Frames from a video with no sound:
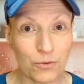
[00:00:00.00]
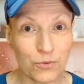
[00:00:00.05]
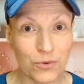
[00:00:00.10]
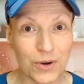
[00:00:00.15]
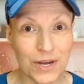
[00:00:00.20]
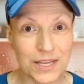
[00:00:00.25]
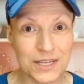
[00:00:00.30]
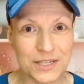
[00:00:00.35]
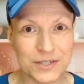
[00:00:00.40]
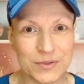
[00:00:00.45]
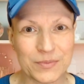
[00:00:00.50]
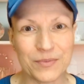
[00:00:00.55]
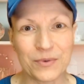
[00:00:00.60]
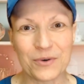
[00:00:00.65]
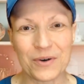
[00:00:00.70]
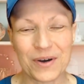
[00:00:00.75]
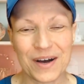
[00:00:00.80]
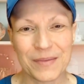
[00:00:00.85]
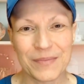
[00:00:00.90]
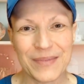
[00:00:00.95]
ready to
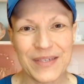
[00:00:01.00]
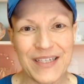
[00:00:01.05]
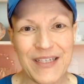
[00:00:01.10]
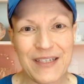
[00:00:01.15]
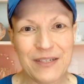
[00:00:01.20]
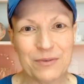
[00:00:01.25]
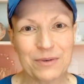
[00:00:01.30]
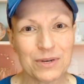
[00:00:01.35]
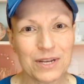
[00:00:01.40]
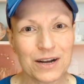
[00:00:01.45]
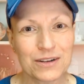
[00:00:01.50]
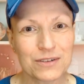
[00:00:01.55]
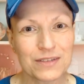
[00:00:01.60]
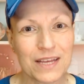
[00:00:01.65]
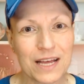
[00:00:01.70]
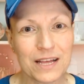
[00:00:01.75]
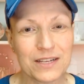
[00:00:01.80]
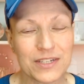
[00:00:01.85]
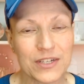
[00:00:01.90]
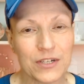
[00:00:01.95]
pull opt ins without
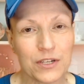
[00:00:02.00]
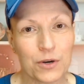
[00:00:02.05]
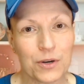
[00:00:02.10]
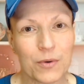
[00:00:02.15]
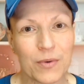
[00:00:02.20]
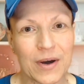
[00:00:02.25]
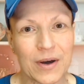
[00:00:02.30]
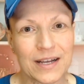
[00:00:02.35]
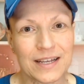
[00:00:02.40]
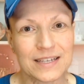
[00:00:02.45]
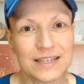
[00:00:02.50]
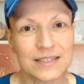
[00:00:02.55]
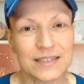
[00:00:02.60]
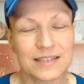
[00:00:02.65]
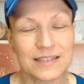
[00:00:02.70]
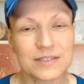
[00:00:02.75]
touching your wallet.